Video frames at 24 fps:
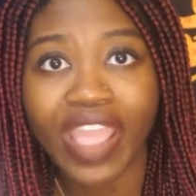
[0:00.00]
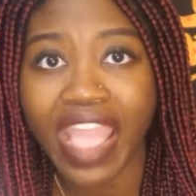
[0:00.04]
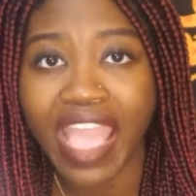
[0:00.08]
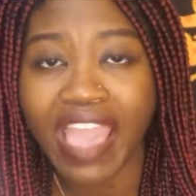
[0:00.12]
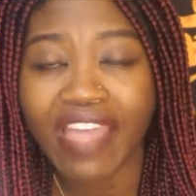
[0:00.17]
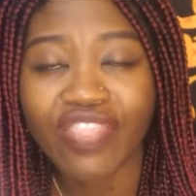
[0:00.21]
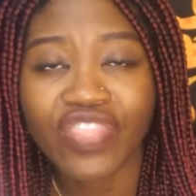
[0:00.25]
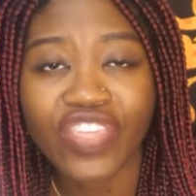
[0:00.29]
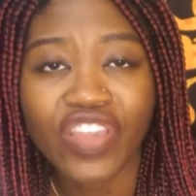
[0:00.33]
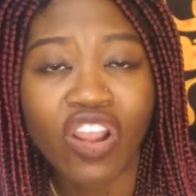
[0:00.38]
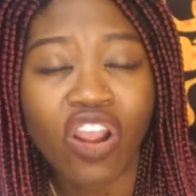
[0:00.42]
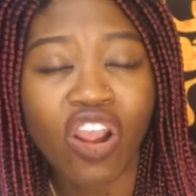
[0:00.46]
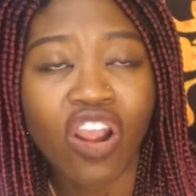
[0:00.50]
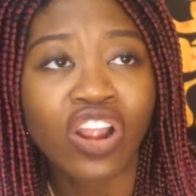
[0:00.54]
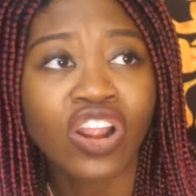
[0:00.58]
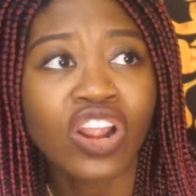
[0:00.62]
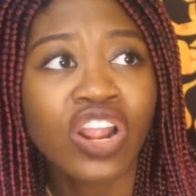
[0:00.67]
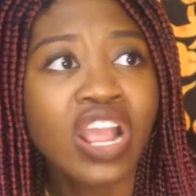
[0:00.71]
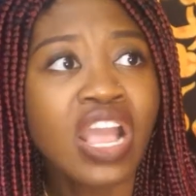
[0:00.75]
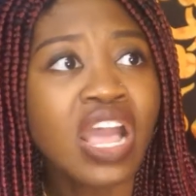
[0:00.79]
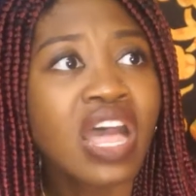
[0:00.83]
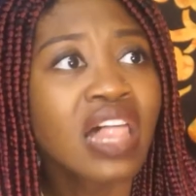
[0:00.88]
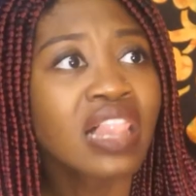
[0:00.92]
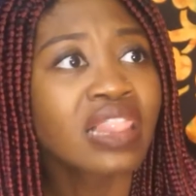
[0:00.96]
And there
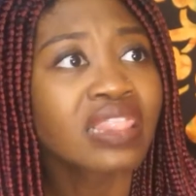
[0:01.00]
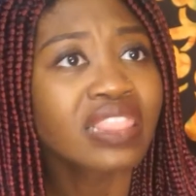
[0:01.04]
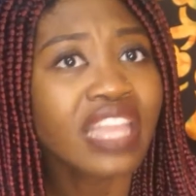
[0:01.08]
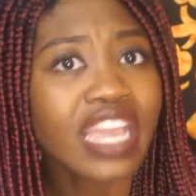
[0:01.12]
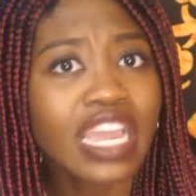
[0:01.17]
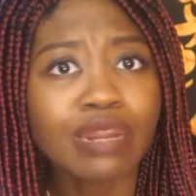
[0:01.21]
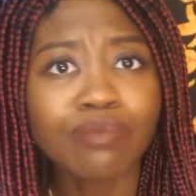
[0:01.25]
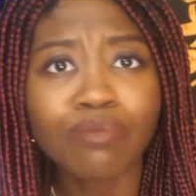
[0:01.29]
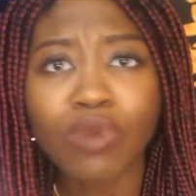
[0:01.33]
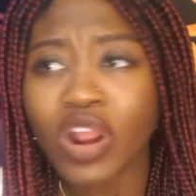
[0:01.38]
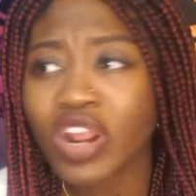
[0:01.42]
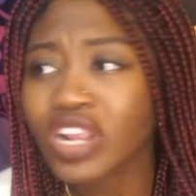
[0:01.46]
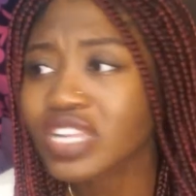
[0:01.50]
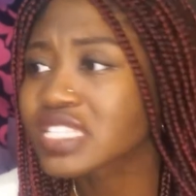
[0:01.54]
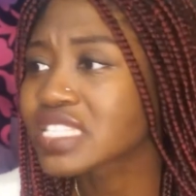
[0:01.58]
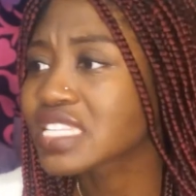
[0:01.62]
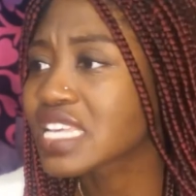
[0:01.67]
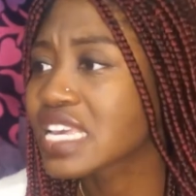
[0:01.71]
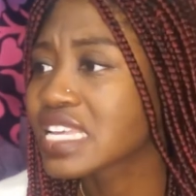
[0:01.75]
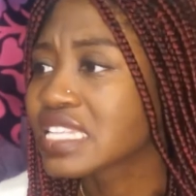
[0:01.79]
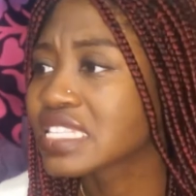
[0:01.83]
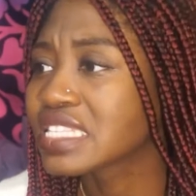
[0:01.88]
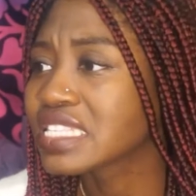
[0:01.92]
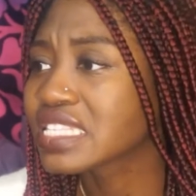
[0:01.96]
are landmarks
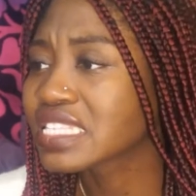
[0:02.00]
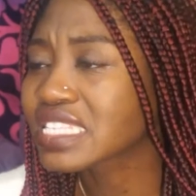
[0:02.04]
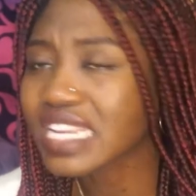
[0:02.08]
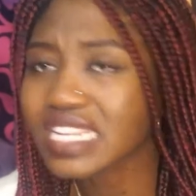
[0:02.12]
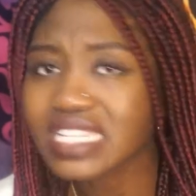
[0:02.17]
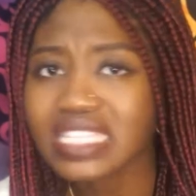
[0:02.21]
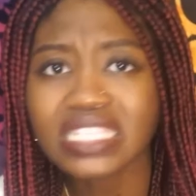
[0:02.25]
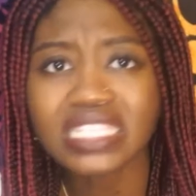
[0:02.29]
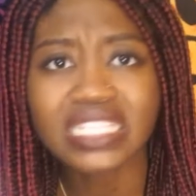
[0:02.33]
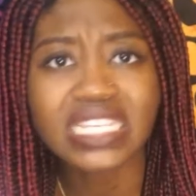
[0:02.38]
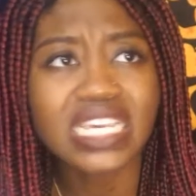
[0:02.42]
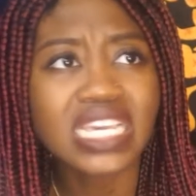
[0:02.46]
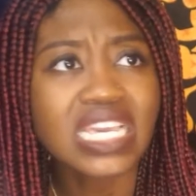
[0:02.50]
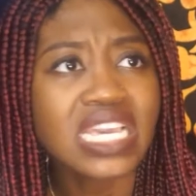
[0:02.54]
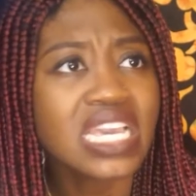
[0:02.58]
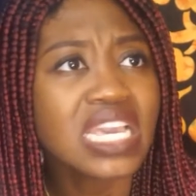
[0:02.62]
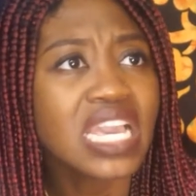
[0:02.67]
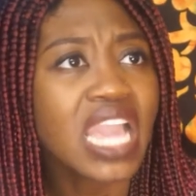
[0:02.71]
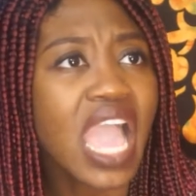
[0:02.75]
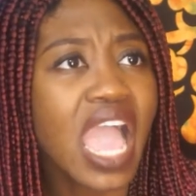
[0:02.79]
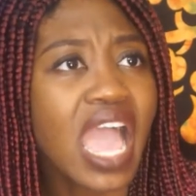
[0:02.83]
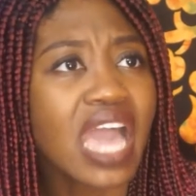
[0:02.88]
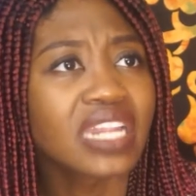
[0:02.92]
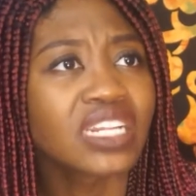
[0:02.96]
and
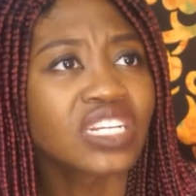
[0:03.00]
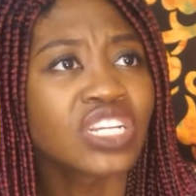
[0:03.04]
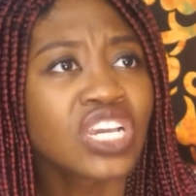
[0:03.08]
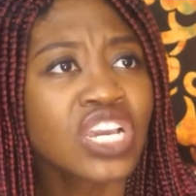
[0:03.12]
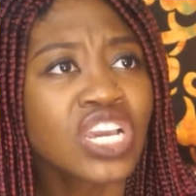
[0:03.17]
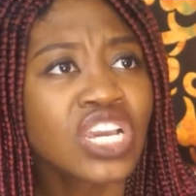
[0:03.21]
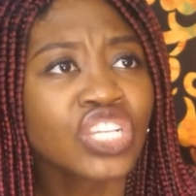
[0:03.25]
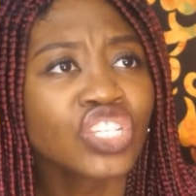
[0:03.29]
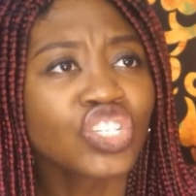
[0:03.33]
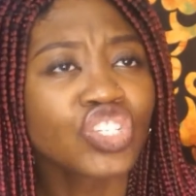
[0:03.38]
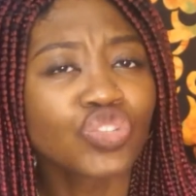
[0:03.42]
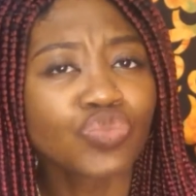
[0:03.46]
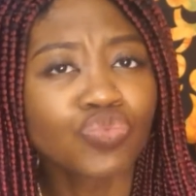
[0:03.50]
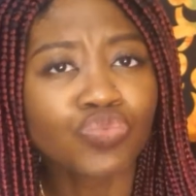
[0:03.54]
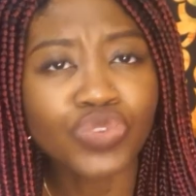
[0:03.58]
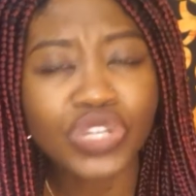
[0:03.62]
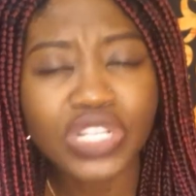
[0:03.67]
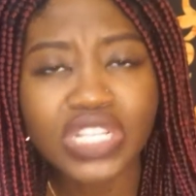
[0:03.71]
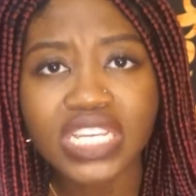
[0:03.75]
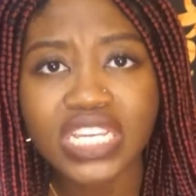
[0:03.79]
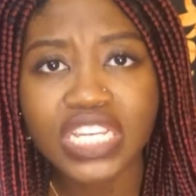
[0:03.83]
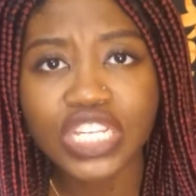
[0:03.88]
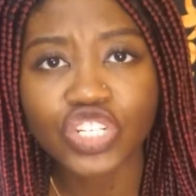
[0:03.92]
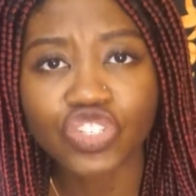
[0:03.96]
sightseeing and just
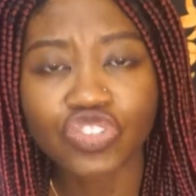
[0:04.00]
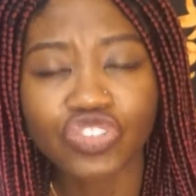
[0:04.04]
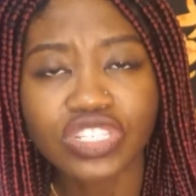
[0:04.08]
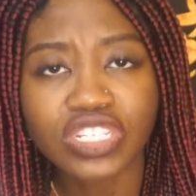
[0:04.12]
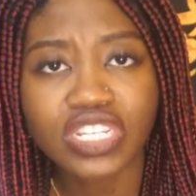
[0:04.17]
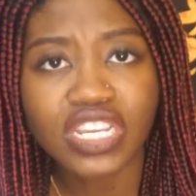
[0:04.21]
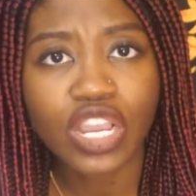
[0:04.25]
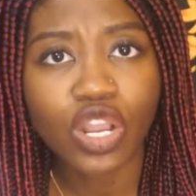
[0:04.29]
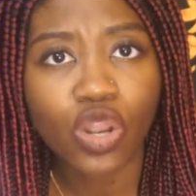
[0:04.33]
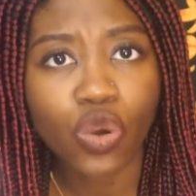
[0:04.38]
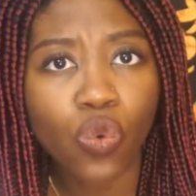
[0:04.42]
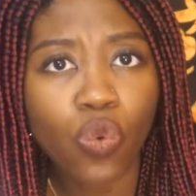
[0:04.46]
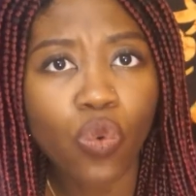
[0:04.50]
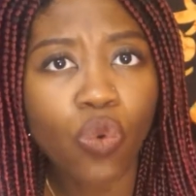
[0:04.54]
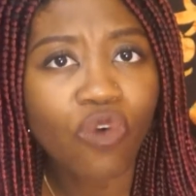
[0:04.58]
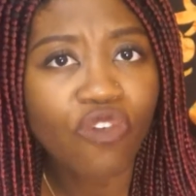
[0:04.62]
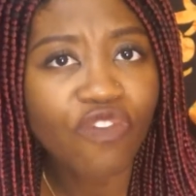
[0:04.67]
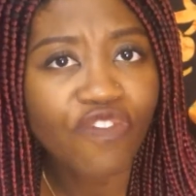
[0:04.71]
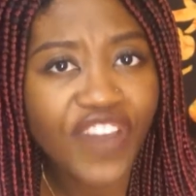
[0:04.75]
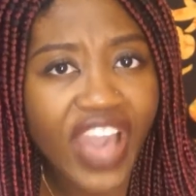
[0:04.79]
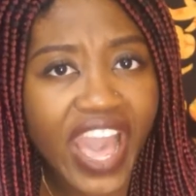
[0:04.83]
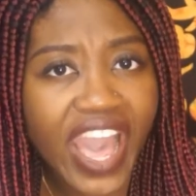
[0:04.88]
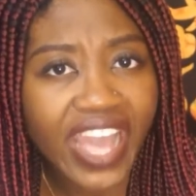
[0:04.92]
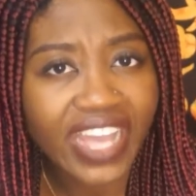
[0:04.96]
really interesting and cool
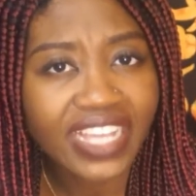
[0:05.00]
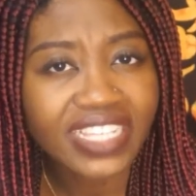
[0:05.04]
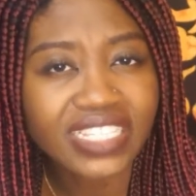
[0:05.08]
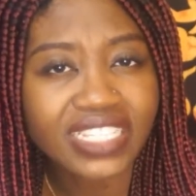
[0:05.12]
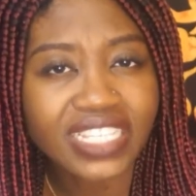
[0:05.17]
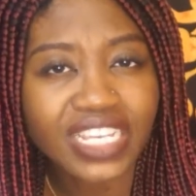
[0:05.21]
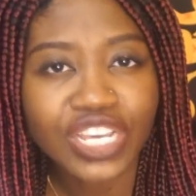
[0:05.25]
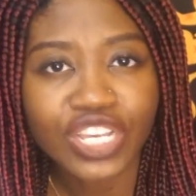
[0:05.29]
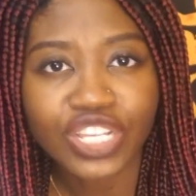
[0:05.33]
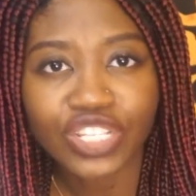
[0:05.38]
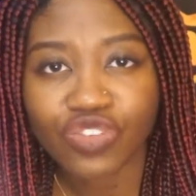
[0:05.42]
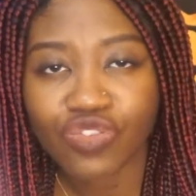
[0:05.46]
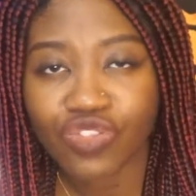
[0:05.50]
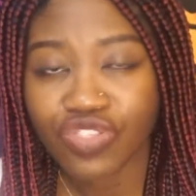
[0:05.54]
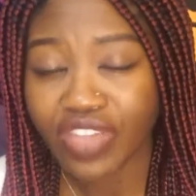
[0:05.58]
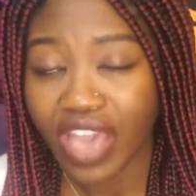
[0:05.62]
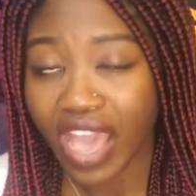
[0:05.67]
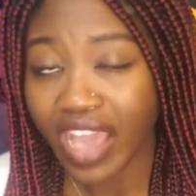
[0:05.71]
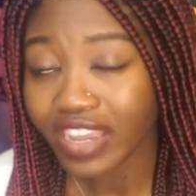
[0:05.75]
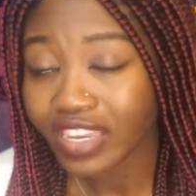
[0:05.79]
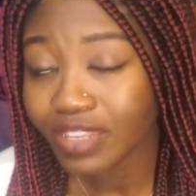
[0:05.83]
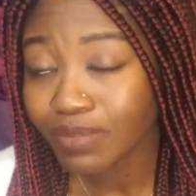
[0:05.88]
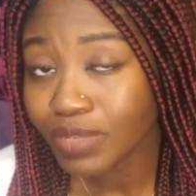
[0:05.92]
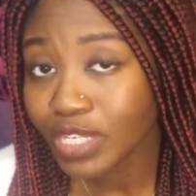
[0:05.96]
facts. So
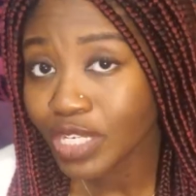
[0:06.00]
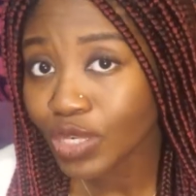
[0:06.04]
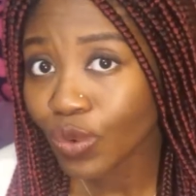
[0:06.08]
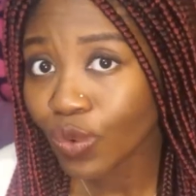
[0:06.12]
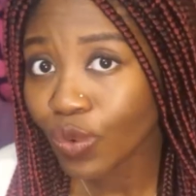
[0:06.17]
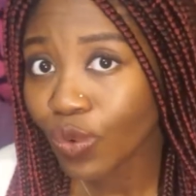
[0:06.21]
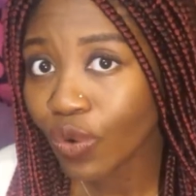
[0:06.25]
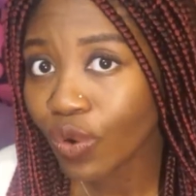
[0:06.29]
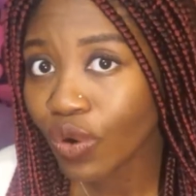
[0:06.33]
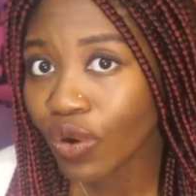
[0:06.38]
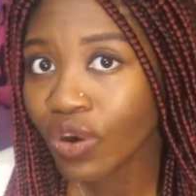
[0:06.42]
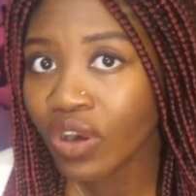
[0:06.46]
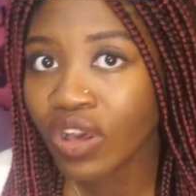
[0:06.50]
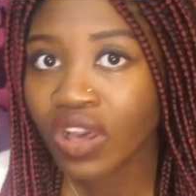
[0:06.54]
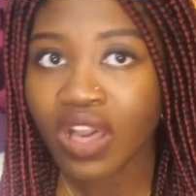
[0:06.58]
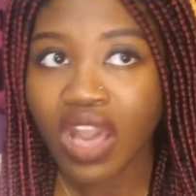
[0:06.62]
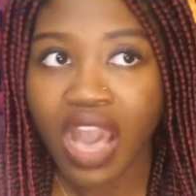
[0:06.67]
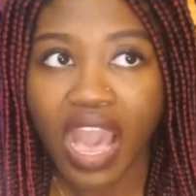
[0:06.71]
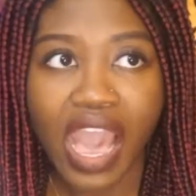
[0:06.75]
that could be cool.